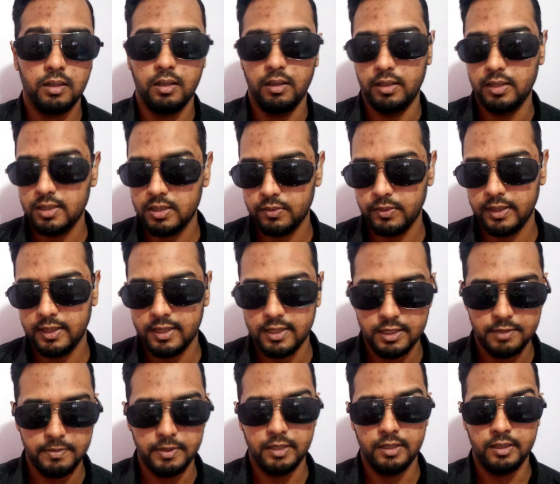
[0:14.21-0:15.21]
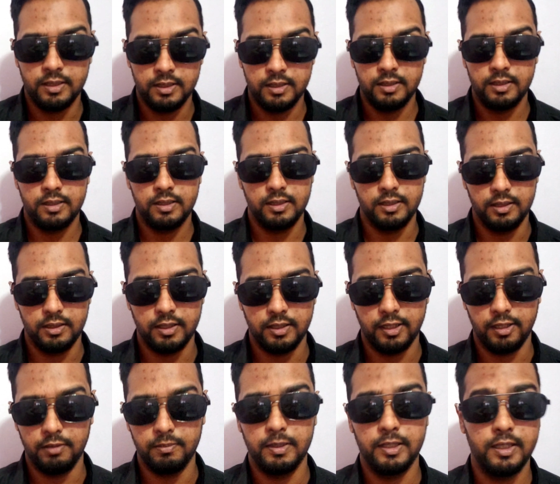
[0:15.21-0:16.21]
This week has been an
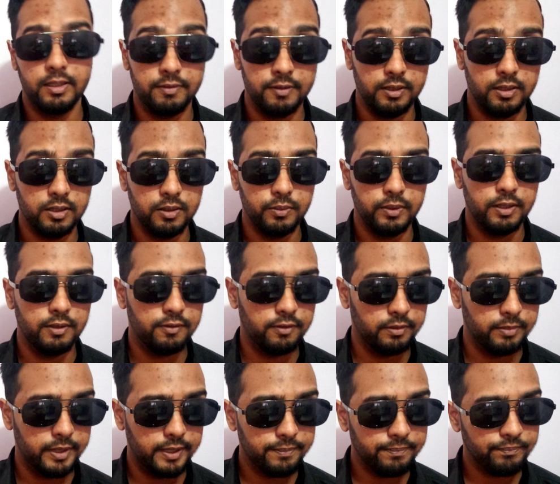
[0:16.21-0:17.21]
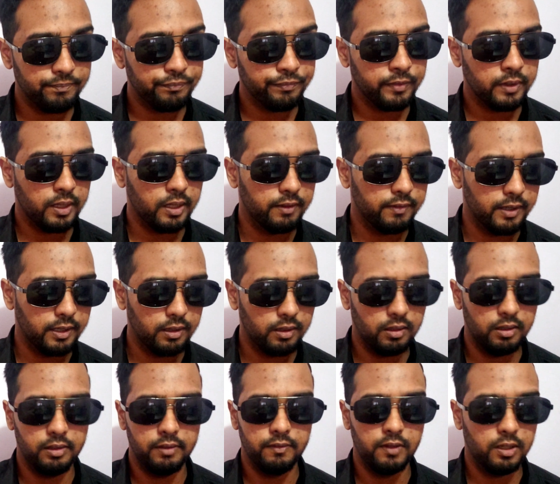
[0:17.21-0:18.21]
incredibly difficult week for me. I've had a
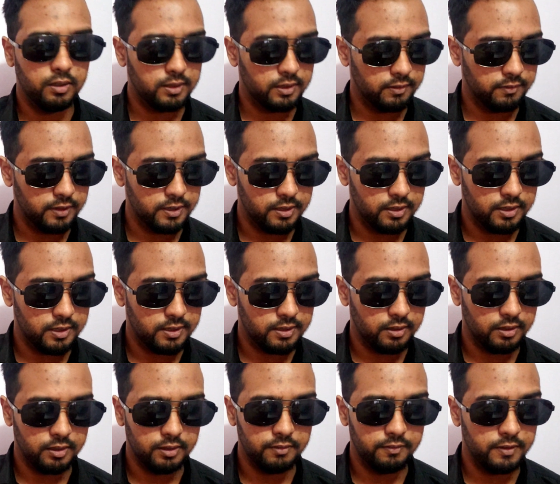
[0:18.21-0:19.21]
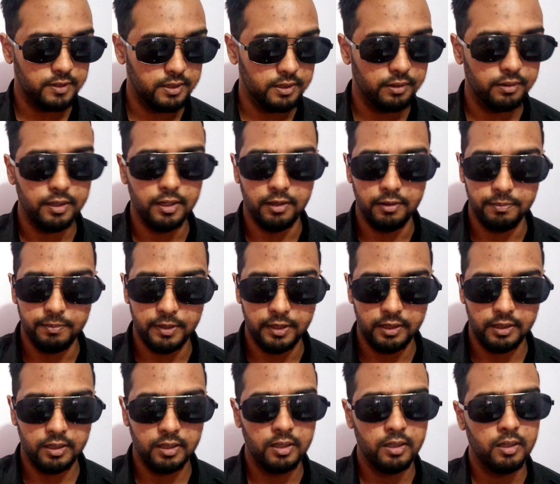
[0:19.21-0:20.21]
lot of doctor visits, a lot of
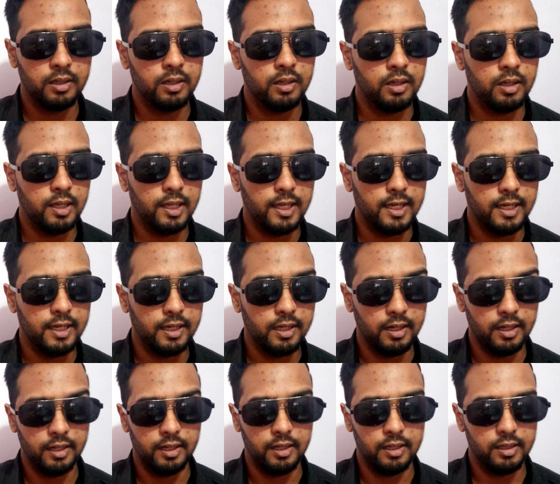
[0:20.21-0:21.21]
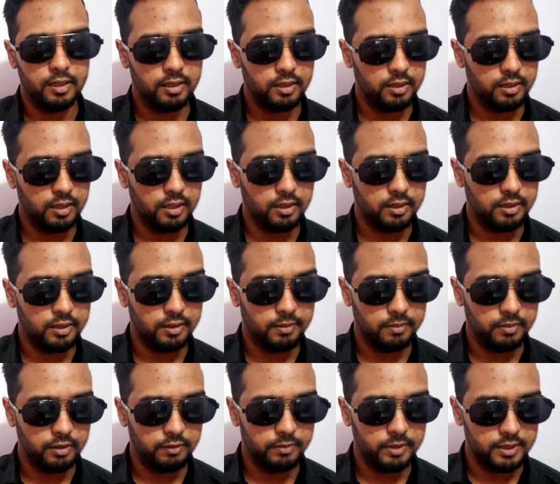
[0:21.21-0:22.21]
physiotherapy, and
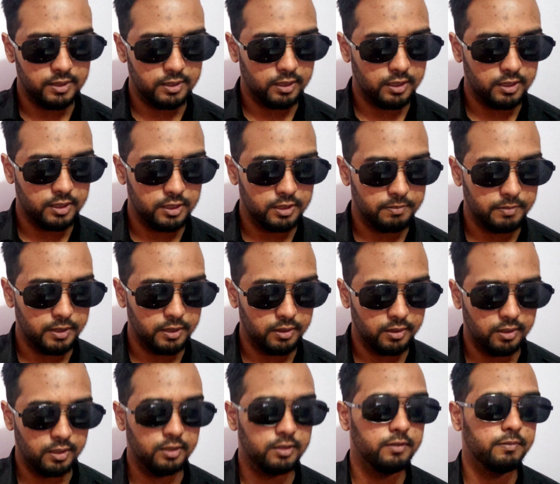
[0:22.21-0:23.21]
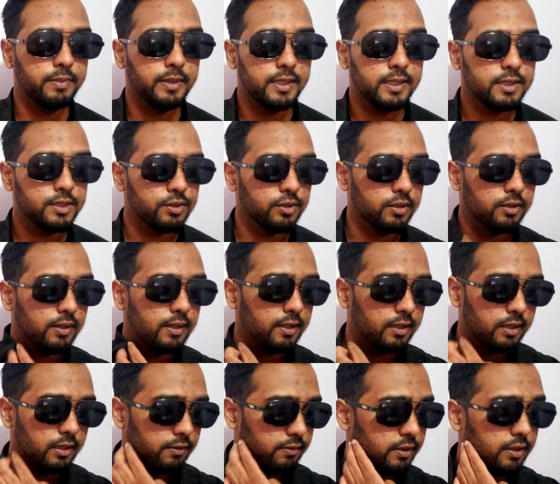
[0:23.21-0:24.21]
I've basically just been in a lot of pain, so
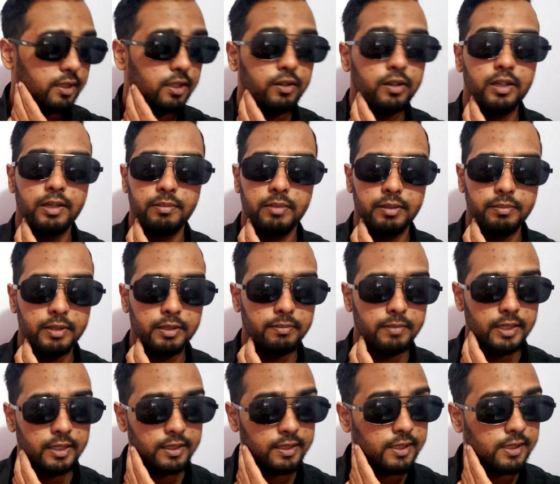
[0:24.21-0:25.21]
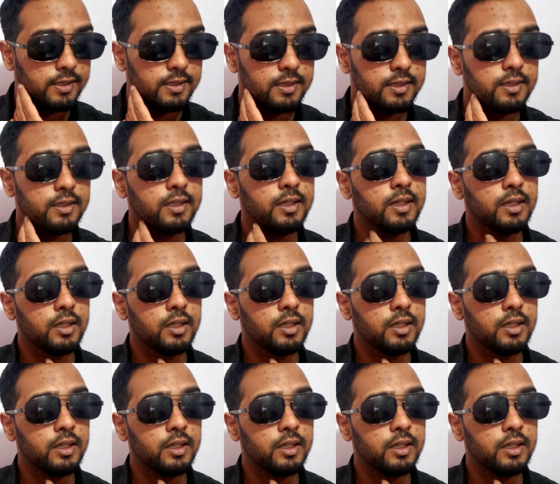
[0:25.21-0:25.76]
even now I'm a bit medicated.